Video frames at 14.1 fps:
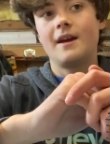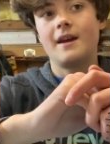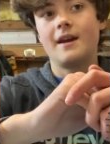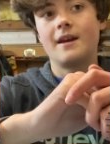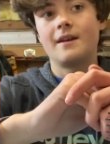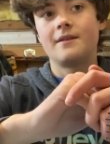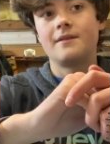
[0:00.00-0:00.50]

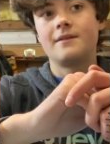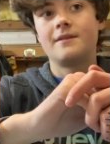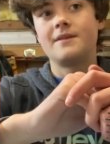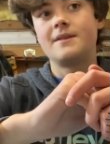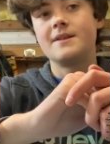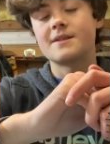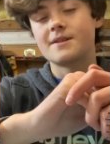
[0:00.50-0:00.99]
And
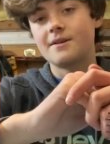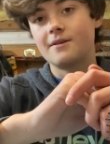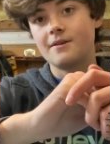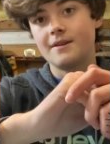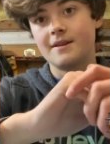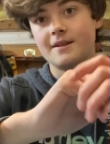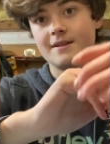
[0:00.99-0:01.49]
this
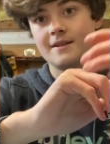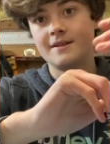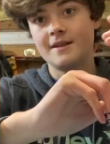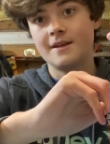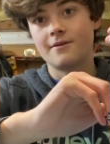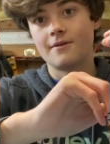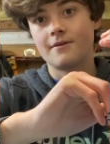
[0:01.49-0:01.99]
all this is
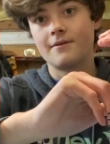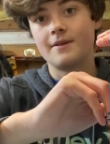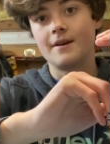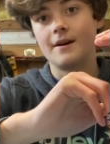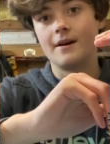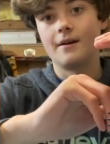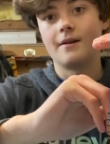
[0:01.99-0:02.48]
either
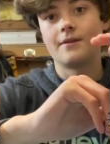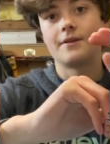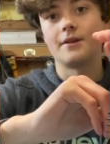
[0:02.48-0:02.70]
the